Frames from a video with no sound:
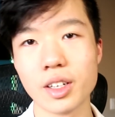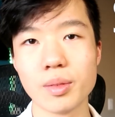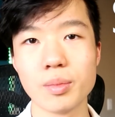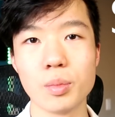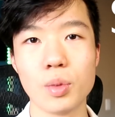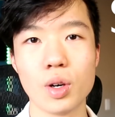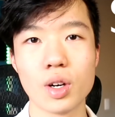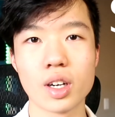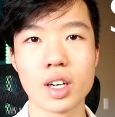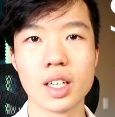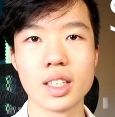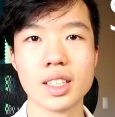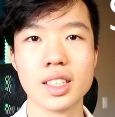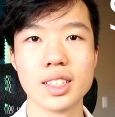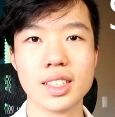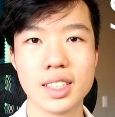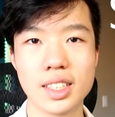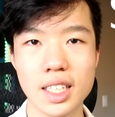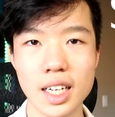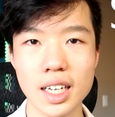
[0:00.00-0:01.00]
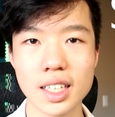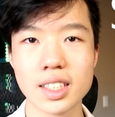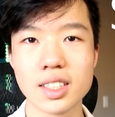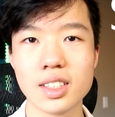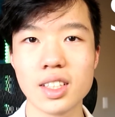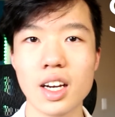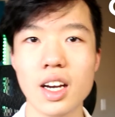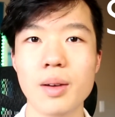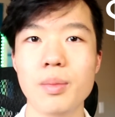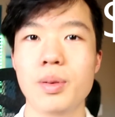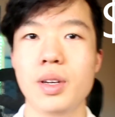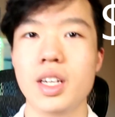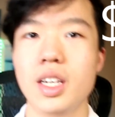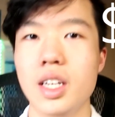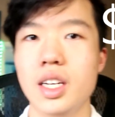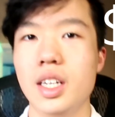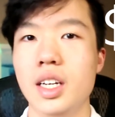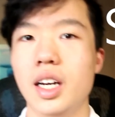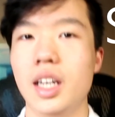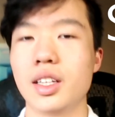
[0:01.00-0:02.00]
earn more on the desktop.
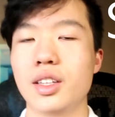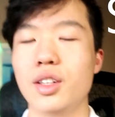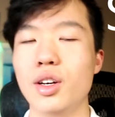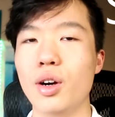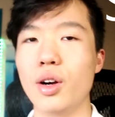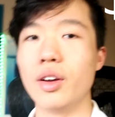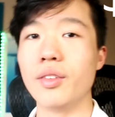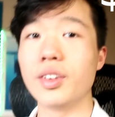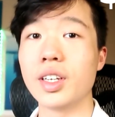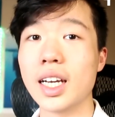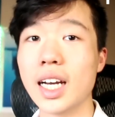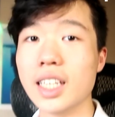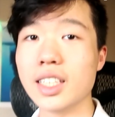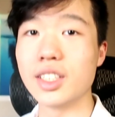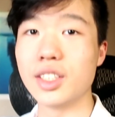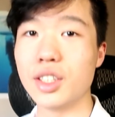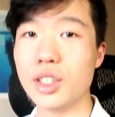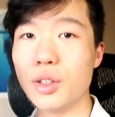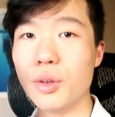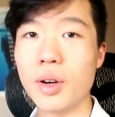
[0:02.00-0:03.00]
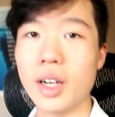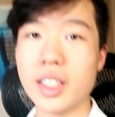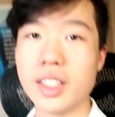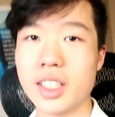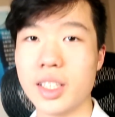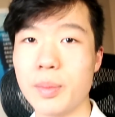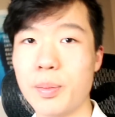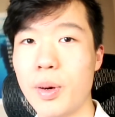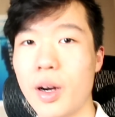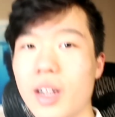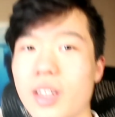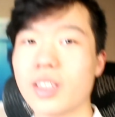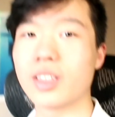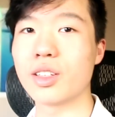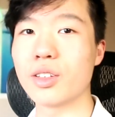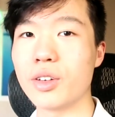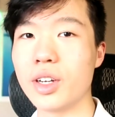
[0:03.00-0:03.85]
Although if you guys do want to see part